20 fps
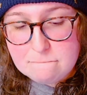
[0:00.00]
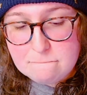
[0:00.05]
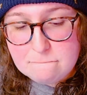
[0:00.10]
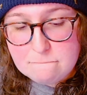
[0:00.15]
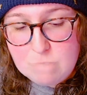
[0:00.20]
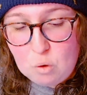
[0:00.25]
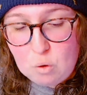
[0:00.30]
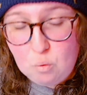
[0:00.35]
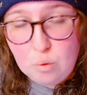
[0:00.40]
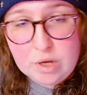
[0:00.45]

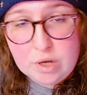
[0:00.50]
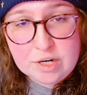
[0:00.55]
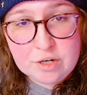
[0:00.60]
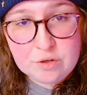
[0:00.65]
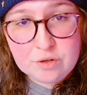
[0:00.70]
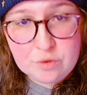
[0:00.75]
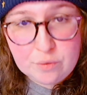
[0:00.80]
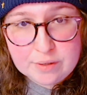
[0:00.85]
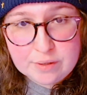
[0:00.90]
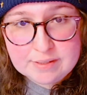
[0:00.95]
What
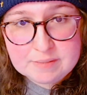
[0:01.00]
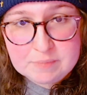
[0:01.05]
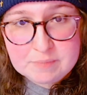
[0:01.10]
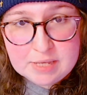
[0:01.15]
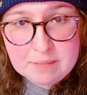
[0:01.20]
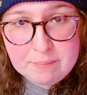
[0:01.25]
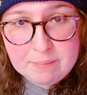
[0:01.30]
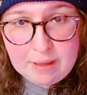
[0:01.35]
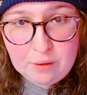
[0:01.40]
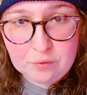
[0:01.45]
annoys me
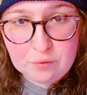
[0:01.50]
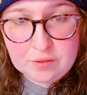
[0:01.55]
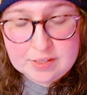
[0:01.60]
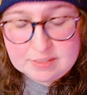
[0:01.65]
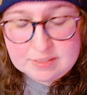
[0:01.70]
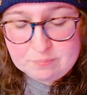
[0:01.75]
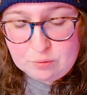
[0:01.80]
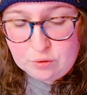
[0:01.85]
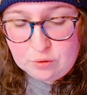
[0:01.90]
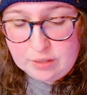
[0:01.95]
about this
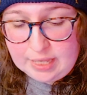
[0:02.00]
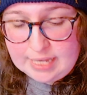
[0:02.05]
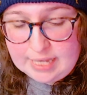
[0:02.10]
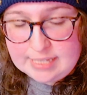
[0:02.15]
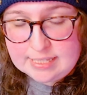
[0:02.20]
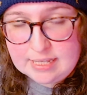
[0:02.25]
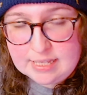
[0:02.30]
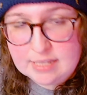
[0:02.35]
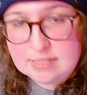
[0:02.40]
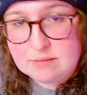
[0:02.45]
book
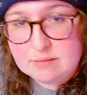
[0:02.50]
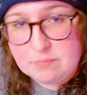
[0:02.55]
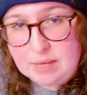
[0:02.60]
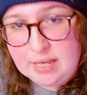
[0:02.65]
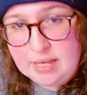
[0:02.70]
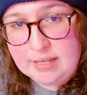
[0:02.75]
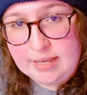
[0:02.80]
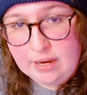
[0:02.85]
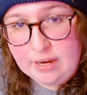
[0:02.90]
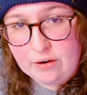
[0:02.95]
is this
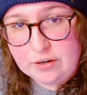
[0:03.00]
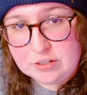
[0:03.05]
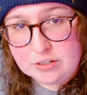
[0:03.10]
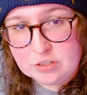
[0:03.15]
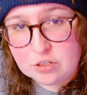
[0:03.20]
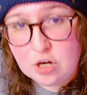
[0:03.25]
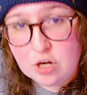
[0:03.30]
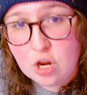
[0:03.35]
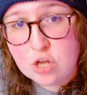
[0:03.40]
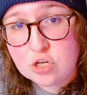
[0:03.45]
main
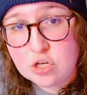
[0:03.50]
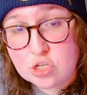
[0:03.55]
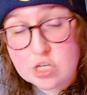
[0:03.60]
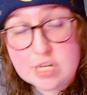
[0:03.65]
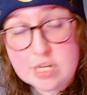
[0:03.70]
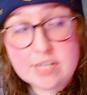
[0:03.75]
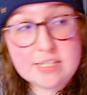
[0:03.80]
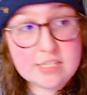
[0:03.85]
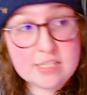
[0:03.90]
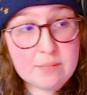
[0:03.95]
character,
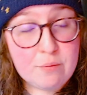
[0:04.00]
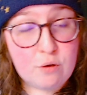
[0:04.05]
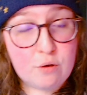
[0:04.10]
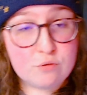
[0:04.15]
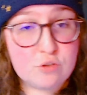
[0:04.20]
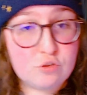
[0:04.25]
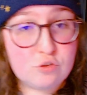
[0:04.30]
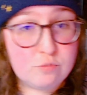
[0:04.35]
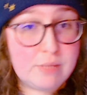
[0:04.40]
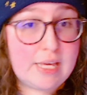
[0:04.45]
she is
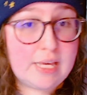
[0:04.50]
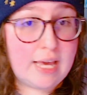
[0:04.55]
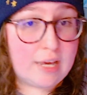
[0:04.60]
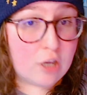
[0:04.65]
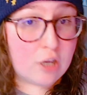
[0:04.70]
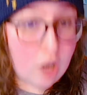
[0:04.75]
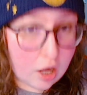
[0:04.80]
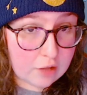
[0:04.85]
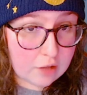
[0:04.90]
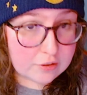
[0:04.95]
supposed to be a
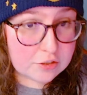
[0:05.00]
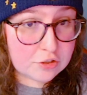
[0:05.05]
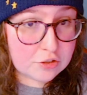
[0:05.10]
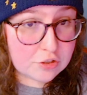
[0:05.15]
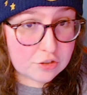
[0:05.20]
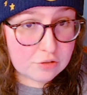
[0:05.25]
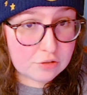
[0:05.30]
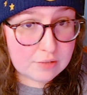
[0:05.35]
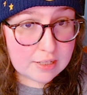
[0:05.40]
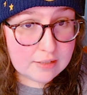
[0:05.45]
college
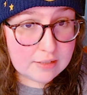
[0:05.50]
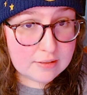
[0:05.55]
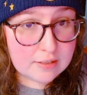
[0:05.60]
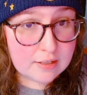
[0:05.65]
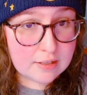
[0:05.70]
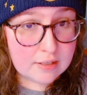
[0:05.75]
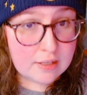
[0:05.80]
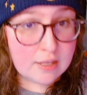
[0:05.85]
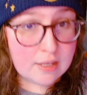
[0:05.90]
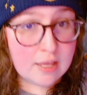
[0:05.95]
student.
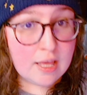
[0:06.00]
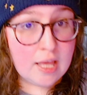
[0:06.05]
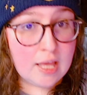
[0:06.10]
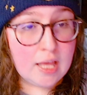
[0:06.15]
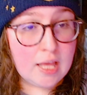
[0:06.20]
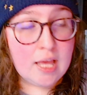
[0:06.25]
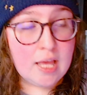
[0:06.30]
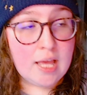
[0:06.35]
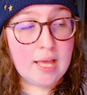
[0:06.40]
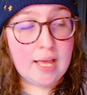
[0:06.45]

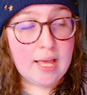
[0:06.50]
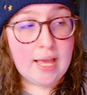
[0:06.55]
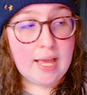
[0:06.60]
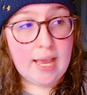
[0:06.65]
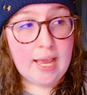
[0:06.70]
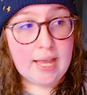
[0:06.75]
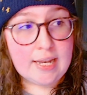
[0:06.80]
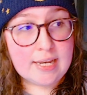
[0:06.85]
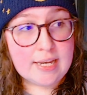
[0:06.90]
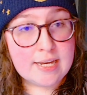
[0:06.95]

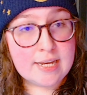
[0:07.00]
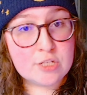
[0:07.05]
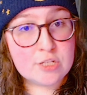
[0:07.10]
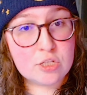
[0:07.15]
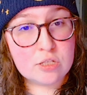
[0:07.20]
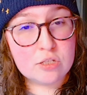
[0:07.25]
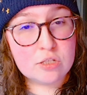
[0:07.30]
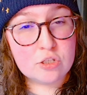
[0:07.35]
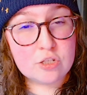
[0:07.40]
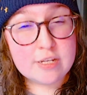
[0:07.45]
And
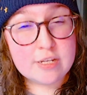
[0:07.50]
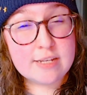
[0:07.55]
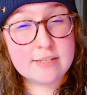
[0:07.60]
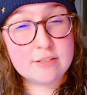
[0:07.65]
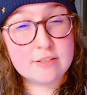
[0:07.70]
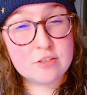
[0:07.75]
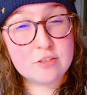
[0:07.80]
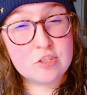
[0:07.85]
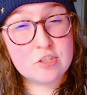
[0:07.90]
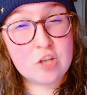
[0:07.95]

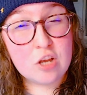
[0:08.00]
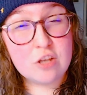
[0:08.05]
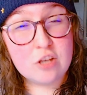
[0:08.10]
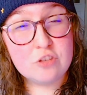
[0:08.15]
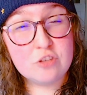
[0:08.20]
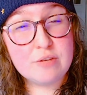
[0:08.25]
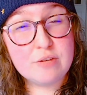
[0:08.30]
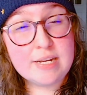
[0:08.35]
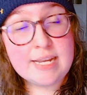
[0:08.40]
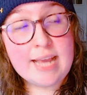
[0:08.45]
she's
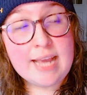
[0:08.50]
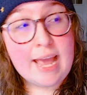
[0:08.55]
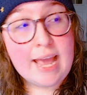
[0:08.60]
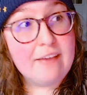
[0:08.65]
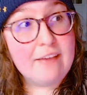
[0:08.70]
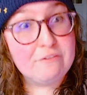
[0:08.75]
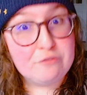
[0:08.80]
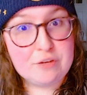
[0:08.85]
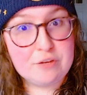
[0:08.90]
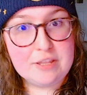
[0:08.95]
treating
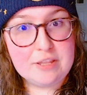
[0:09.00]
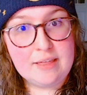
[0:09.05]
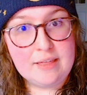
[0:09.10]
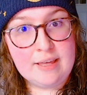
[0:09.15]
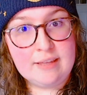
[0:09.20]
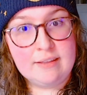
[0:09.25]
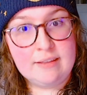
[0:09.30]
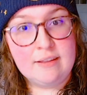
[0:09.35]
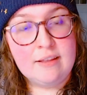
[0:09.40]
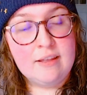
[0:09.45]

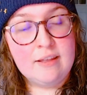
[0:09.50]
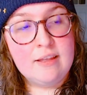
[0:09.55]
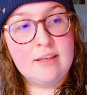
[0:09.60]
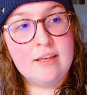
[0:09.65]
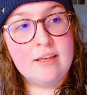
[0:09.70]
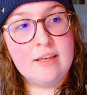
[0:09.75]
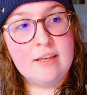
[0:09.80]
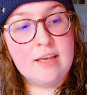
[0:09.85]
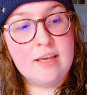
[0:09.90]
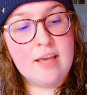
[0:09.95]
everything
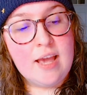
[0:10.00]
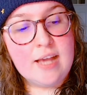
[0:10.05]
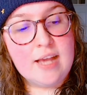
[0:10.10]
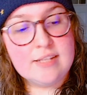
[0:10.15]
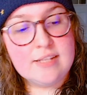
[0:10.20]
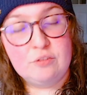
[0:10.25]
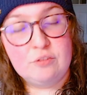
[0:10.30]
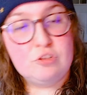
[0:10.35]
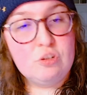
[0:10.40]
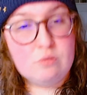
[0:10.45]

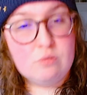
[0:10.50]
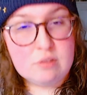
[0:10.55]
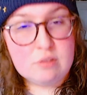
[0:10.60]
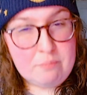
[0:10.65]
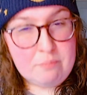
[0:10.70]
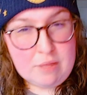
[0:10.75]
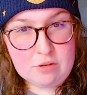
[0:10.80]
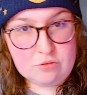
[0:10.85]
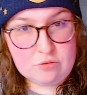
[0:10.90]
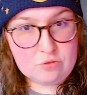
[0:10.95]
as if she was a
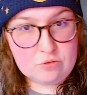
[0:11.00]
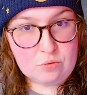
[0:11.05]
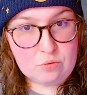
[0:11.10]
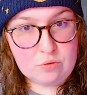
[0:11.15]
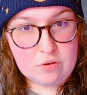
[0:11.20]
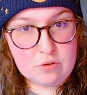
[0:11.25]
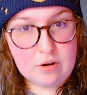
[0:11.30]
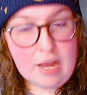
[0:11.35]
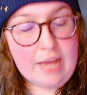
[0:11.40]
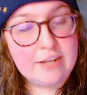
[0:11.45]
middle
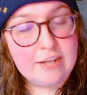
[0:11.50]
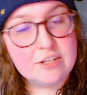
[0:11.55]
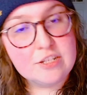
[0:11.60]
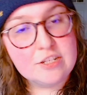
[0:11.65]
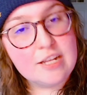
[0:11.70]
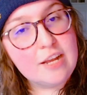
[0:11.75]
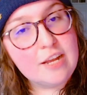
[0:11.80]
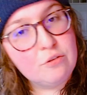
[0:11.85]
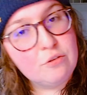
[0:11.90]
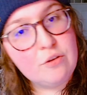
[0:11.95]
schooler.
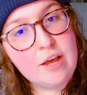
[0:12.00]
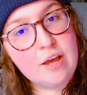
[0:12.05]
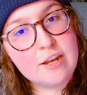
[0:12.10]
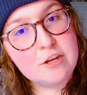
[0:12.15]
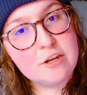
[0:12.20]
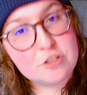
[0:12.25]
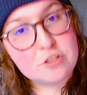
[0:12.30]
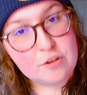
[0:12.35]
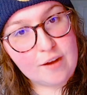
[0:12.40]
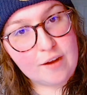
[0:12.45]
I don't know how to
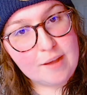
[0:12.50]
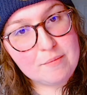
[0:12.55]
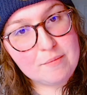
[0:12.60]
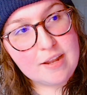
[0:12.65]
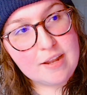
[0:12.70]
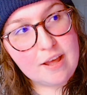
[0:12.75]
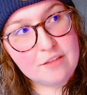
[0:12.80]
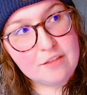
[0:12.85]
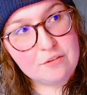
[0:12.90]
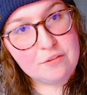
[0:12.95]
describe it
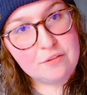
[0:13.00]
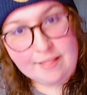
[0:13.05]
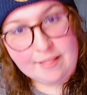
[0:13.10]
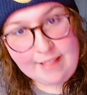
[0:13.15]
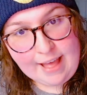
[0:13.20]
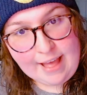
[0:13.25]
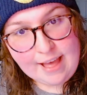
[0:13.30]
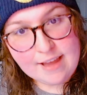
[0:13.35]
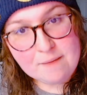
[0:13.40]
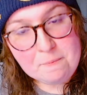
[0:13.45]
other than
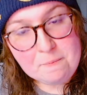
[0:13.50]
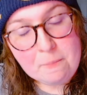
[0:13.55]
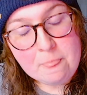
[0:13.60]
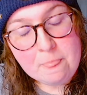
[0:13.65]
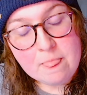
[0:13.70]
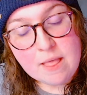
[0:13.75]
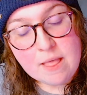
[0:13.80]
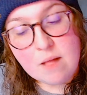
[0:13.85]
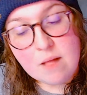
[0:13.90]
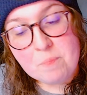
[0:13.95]
that.
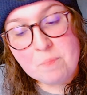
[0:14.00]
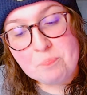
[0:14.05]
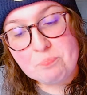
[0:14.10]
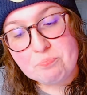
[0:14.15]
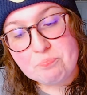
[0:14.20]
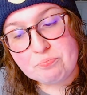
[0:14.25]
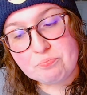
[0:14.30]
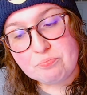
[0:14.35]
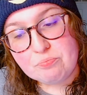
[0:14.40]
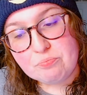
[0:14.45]

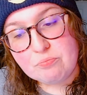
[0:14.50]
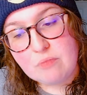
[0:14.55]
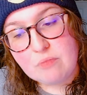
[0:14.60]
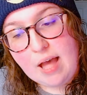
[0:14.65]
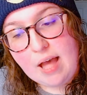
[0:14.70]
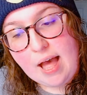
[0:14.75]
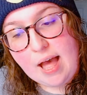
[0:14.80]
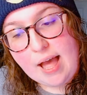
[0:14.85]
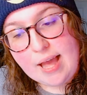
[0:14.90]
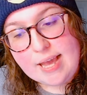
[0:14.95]

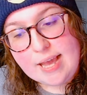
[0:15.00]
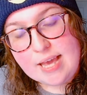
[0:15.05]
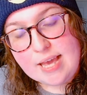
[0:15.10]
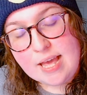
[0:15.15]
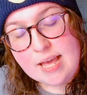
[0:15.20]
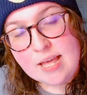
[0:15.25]
I